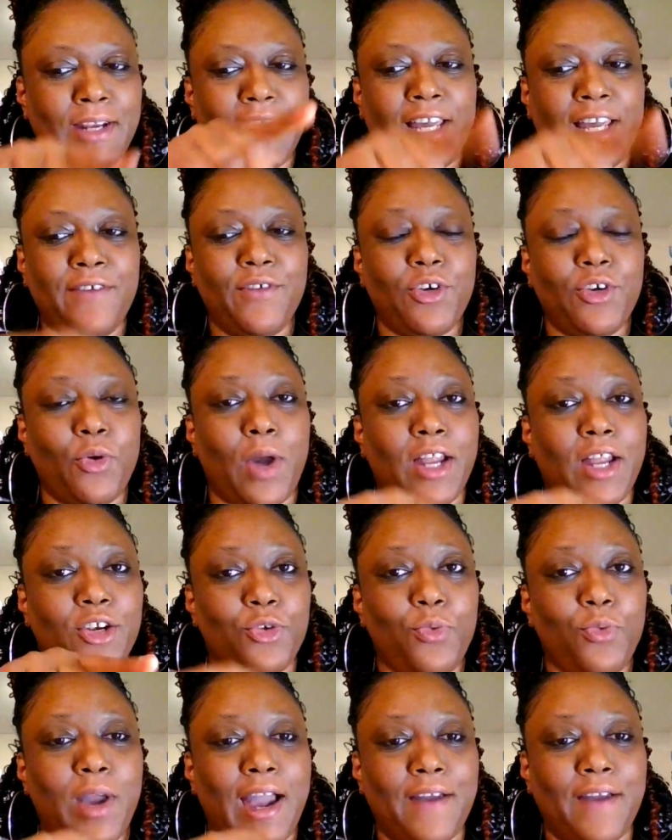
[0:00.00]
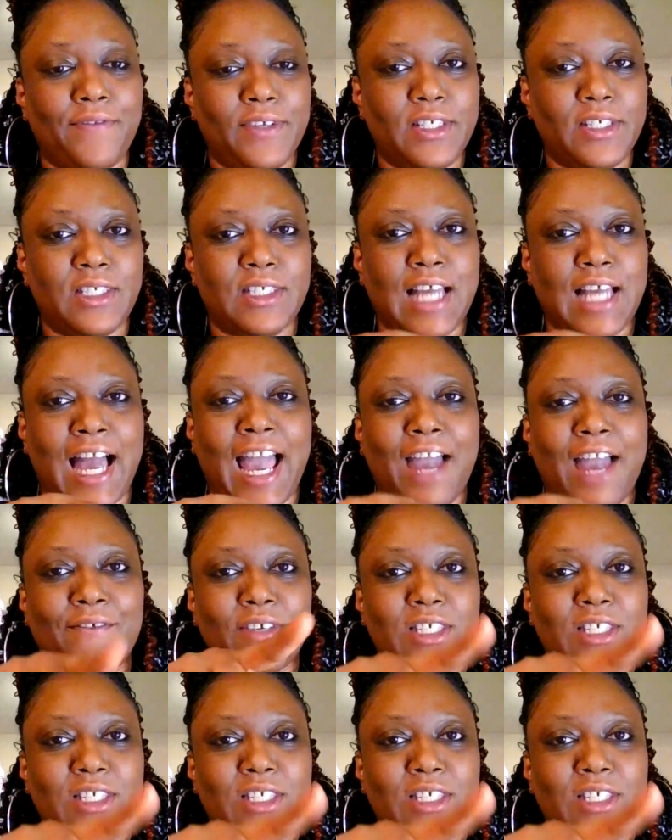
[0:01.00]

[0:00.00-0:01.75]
even though I do have this, I have